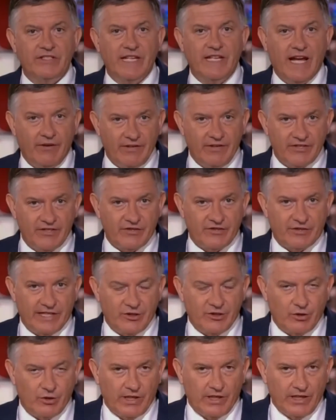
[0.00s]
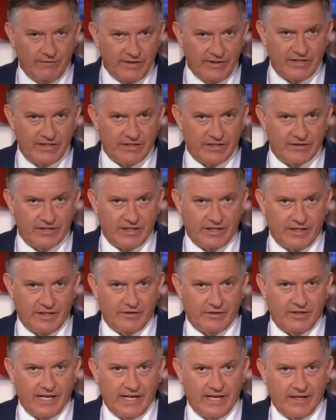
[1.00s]
in Downing Street during a visit to
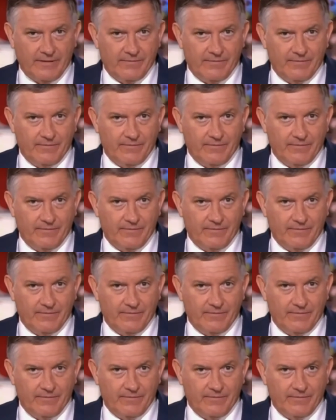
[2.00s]
the UK.